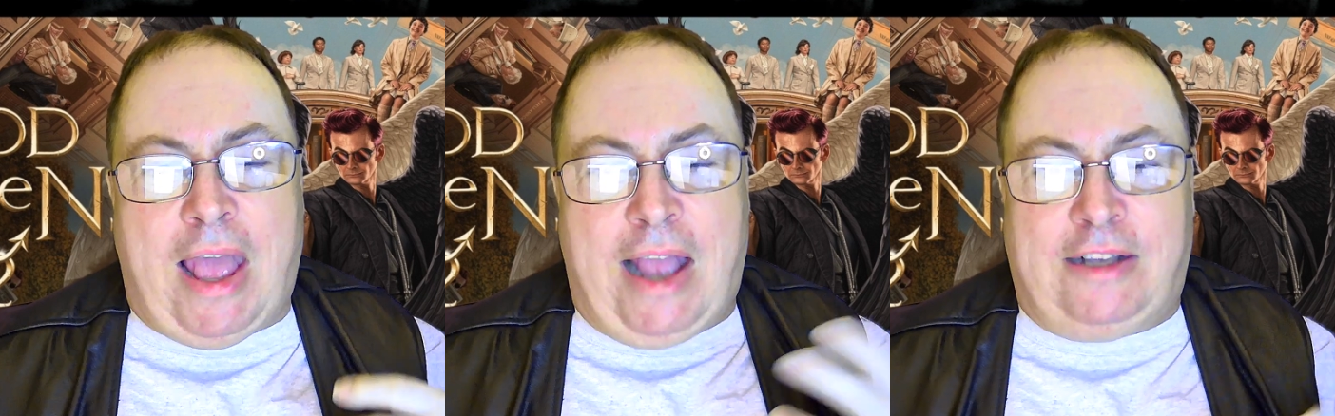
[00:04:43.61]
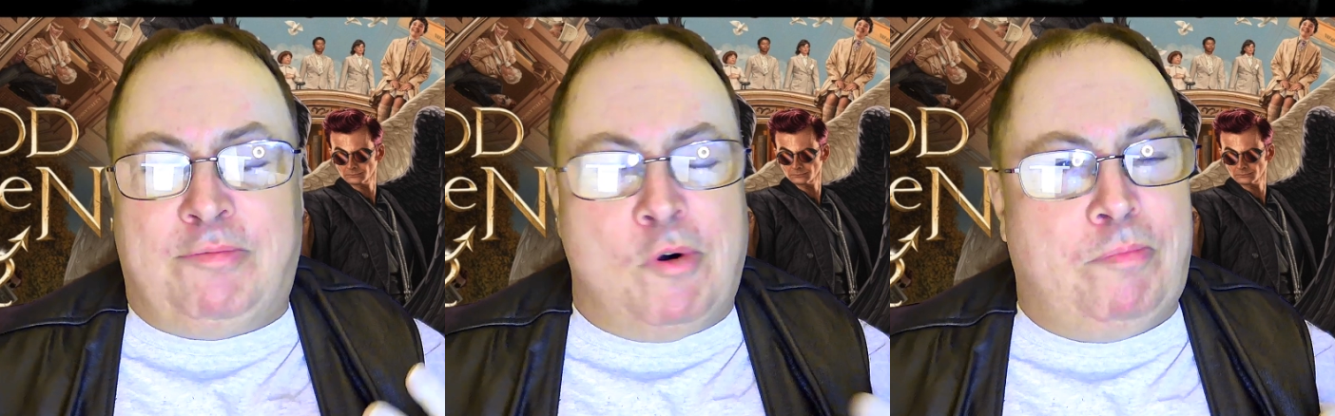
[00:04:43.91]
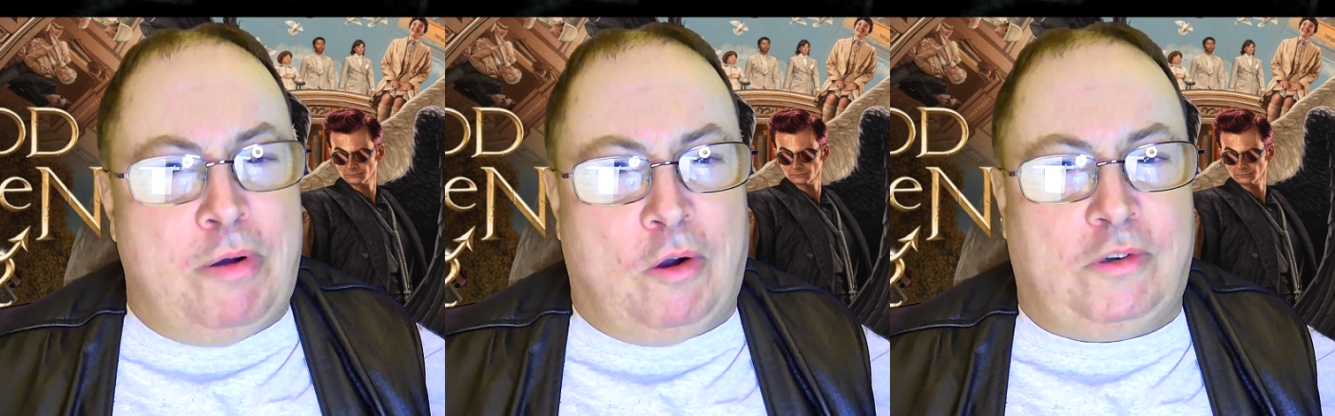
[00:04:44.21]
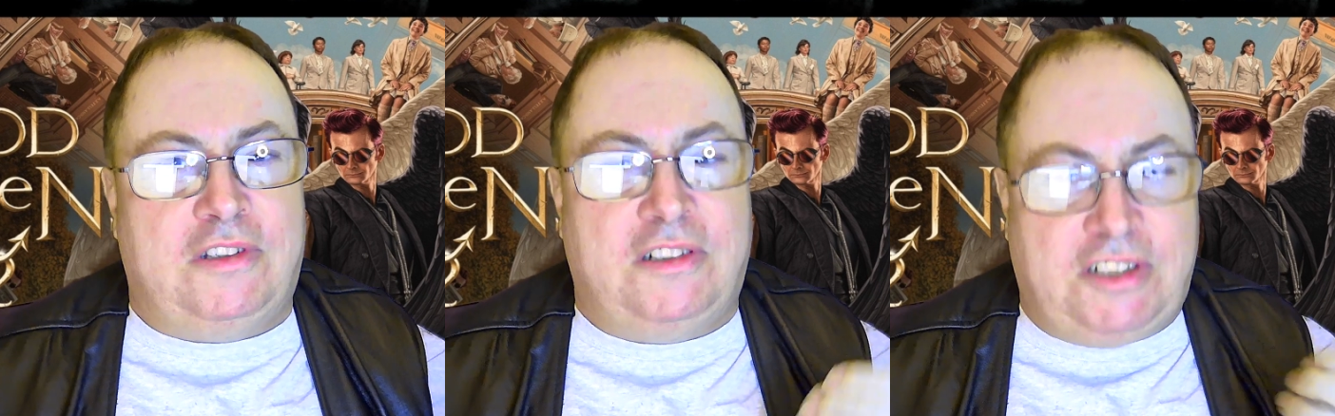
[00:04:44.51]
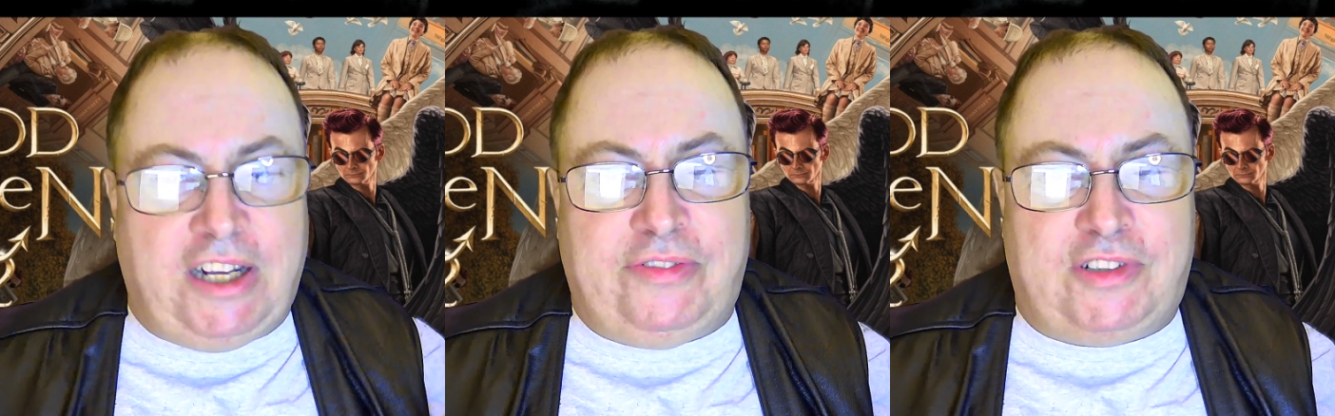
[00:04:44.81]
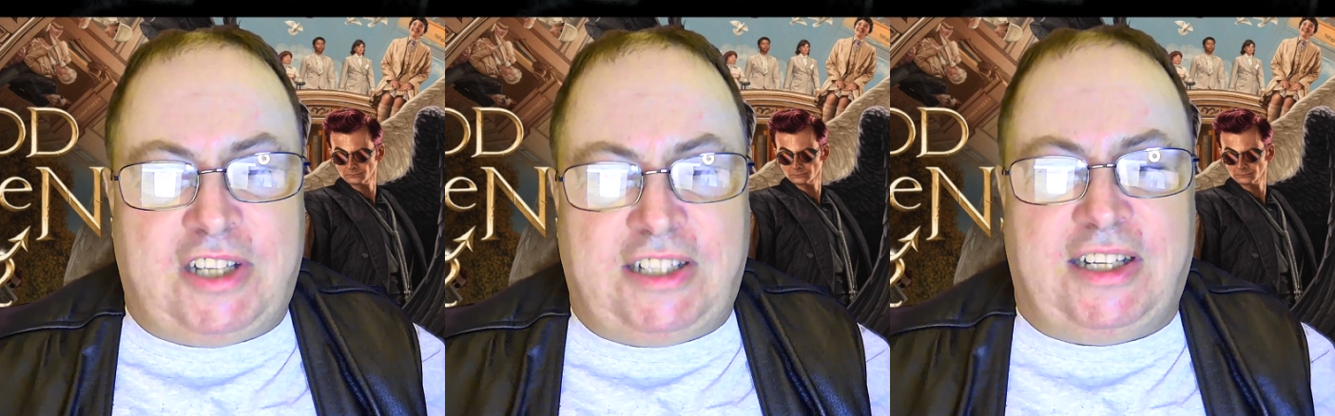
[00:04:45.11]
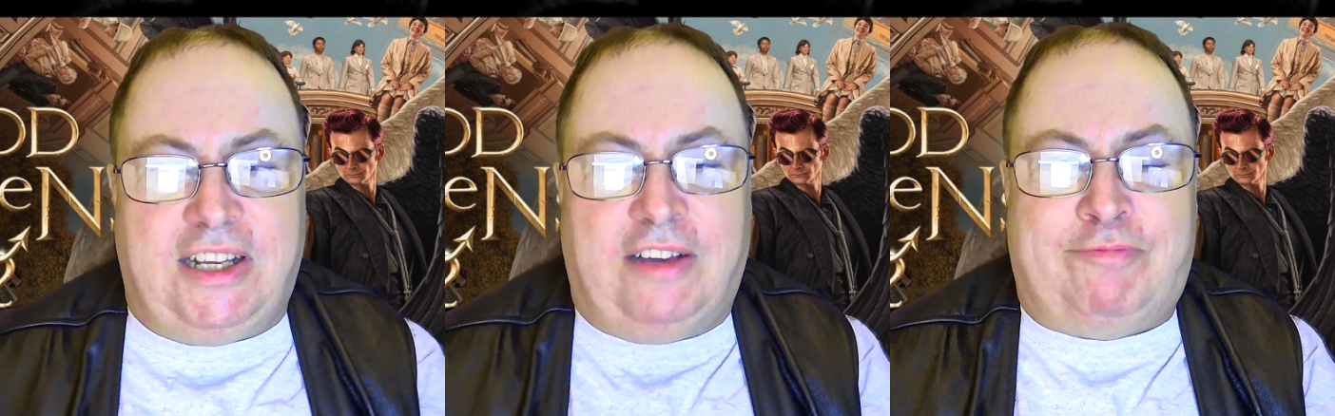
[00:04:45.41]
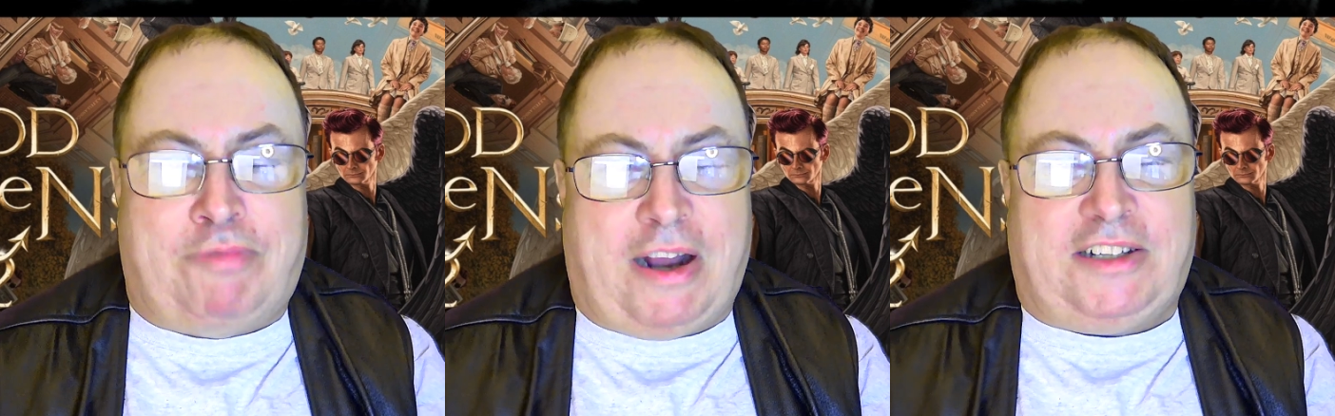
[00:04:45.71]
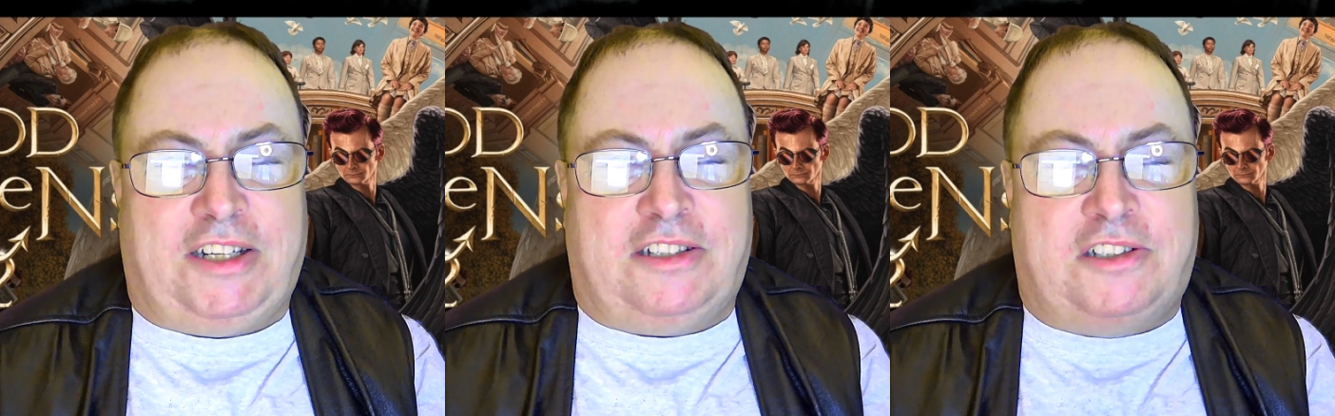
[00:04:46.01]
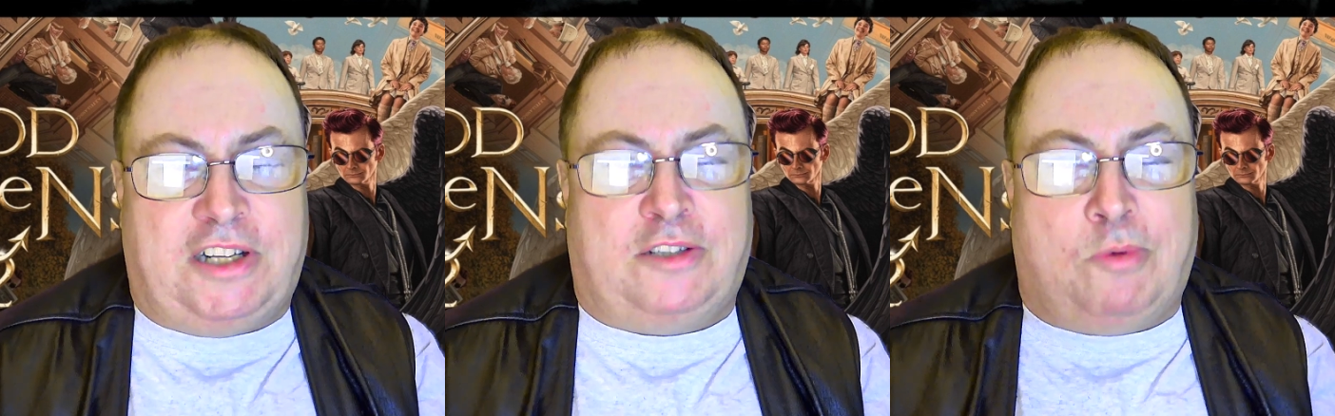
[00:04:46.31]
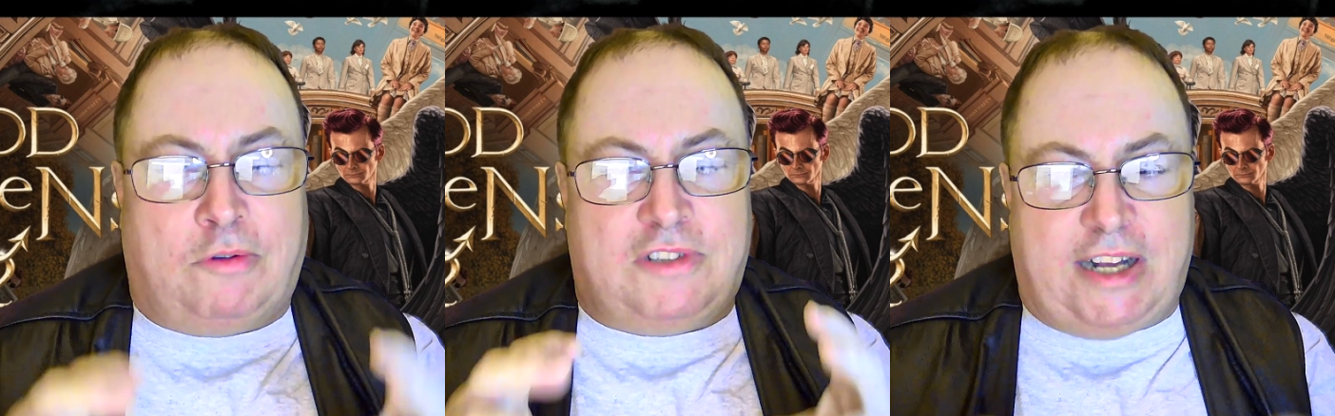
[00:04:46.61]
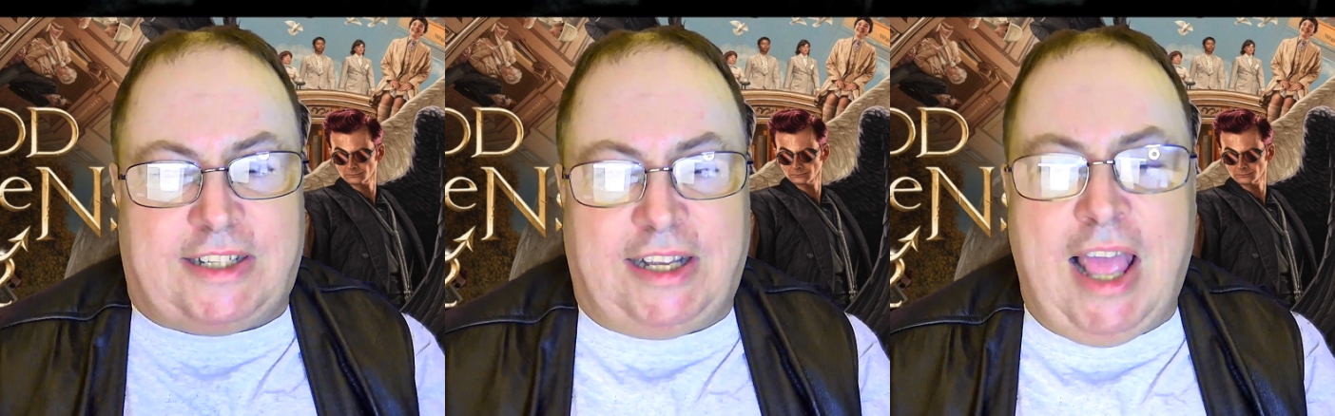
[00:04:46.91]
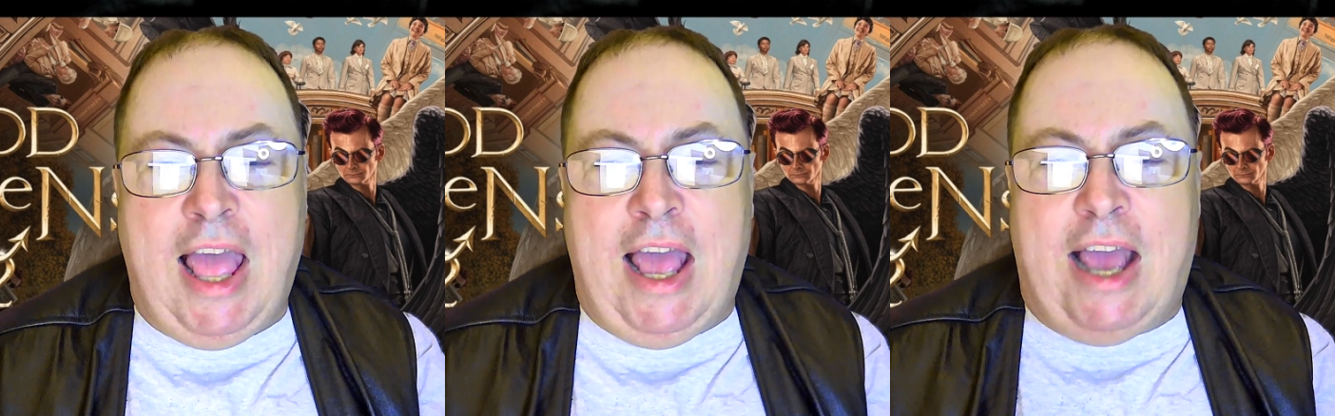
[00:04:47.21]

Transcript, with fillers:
Speaker 1: Ankh-Morpork, the chief city of Pratchett's Discworld setting,